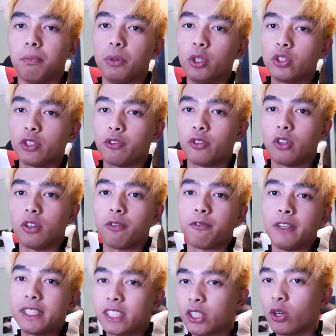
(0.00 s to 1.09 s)
Beautiful
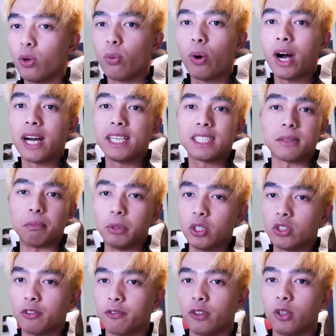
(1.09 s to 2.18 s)
physical-wise,
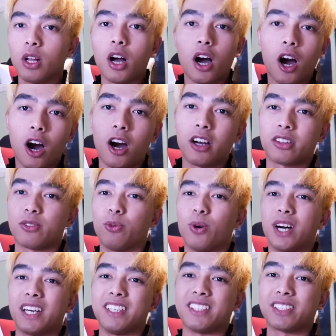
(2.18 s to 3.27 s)
beautiful
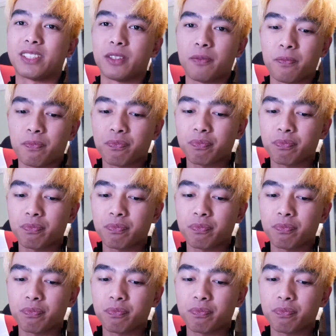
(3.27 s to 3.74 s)
heart-wise.